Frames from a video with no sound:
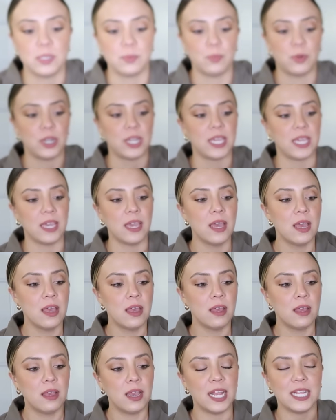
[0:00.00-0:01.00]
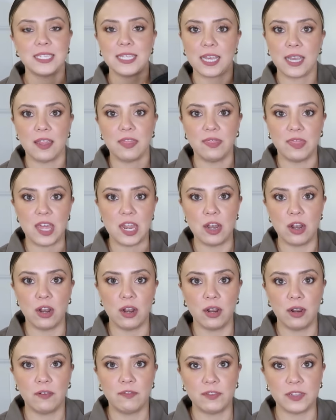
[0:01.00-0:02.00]
It's pretty, it's like a
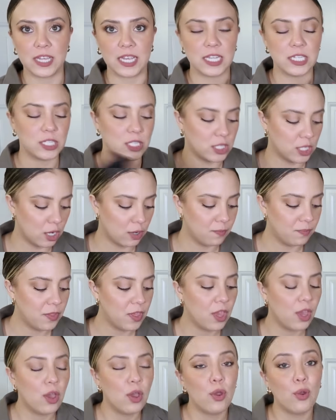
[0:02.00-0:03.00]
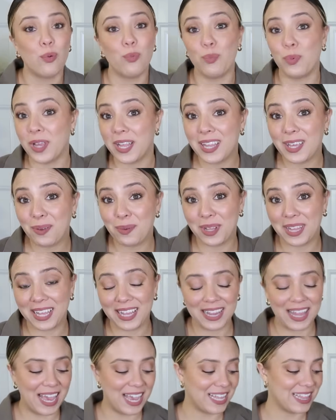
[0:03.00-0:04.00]
thinner fleece. So Really,
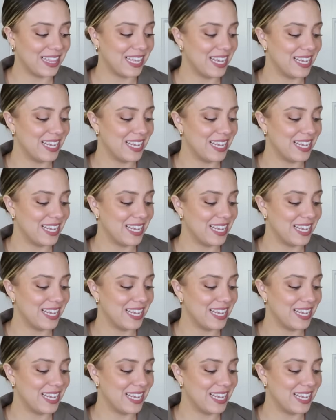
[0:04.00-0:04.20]
really like